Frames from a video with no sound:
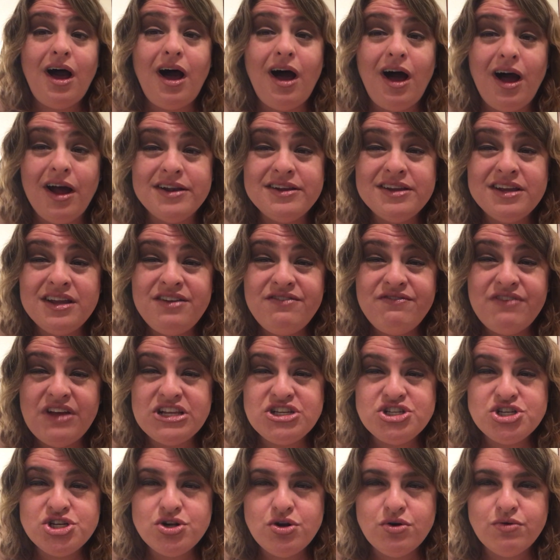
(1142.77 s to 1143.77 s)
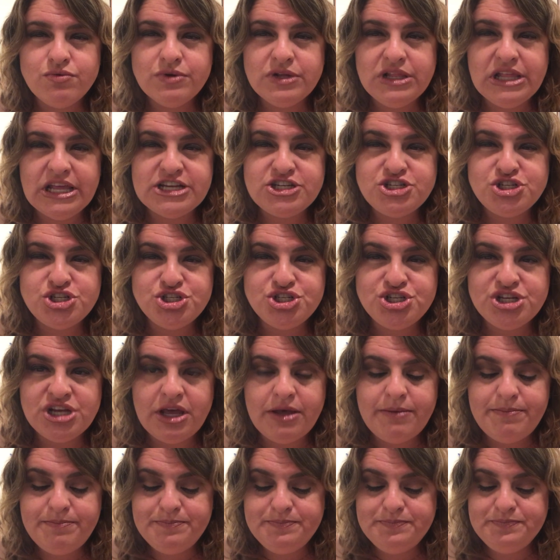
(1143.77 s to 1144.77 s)
unconventional
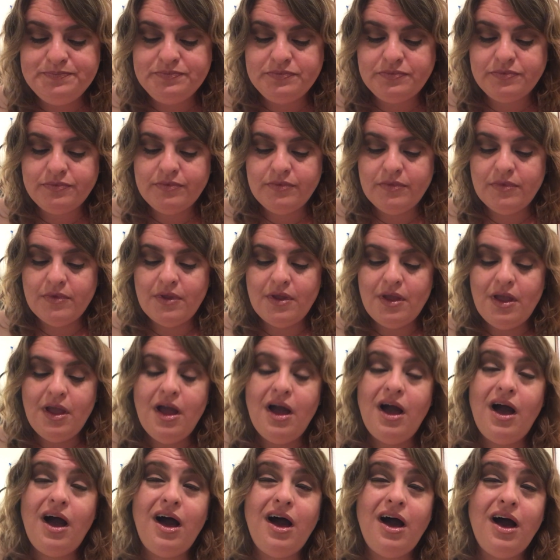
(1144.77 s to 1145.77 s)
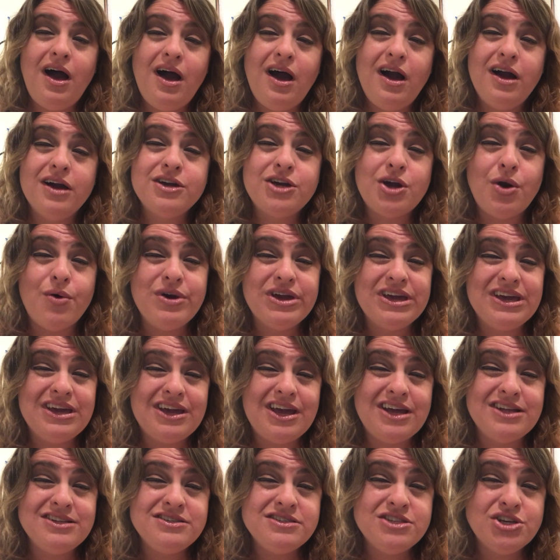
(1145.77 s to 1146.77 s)
relationship, going
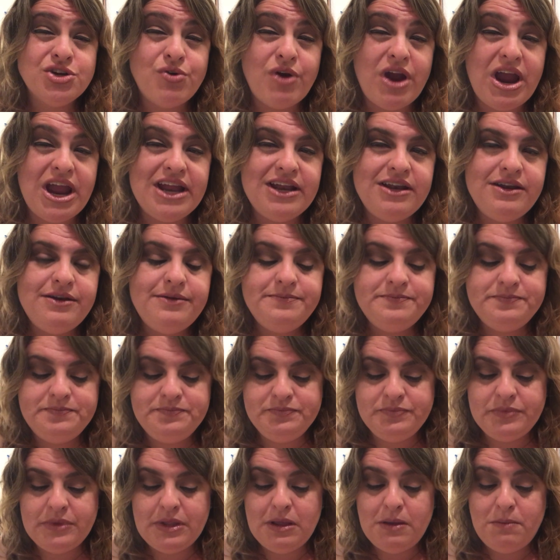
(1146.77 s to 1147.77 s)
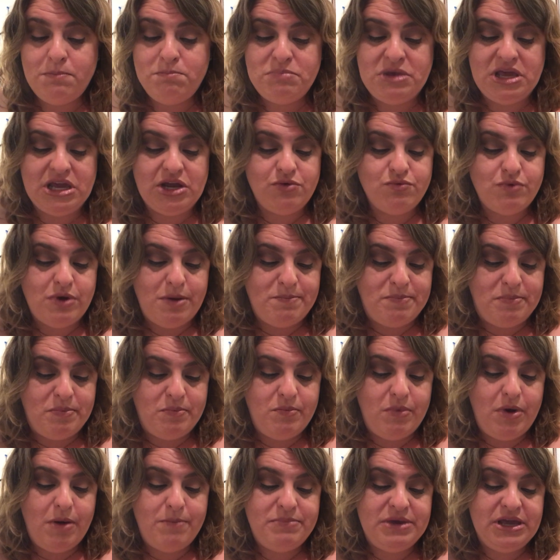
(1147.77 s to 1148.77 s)
against the grain, being a
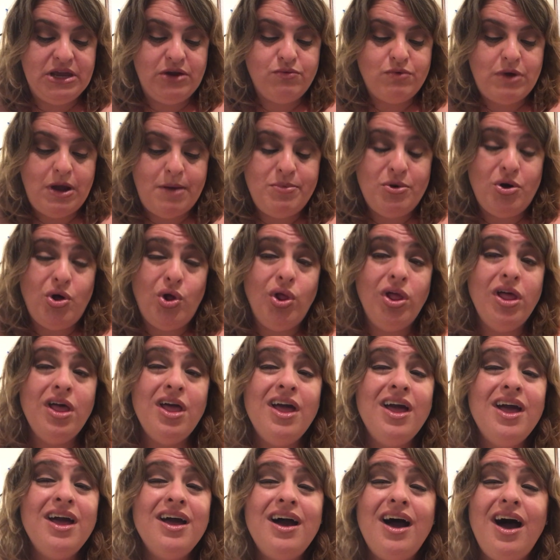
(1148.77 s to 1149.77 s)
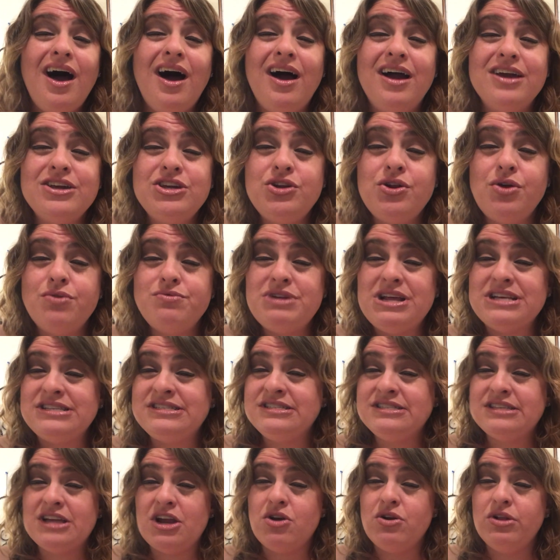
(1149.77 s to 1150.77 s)
rebel. You don't
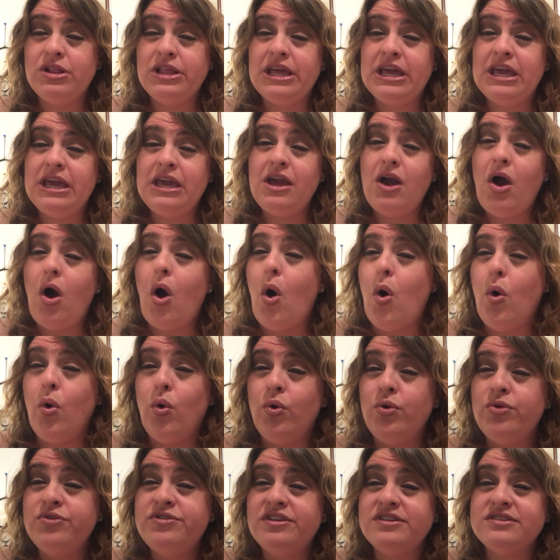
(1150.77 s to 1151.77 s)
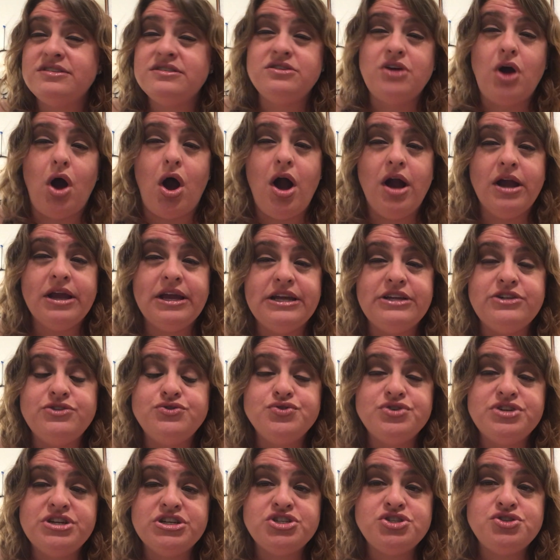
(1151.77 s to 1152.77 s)
necessarily hold stock in
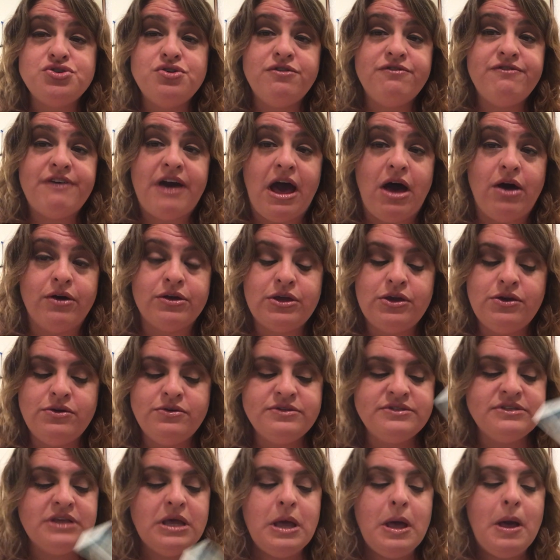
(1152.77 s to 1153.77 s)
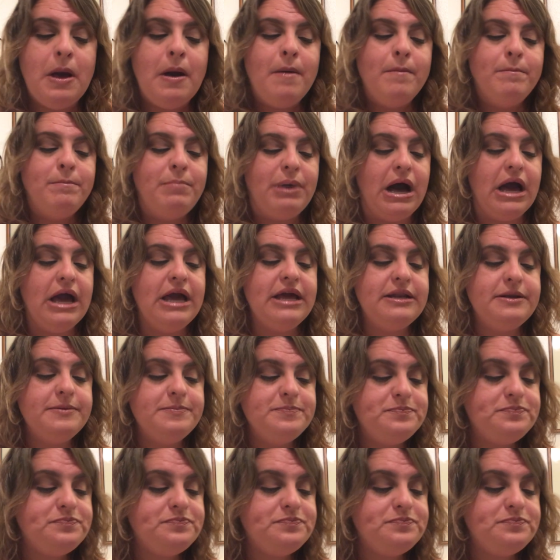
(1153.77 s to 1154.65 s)
traditional values, but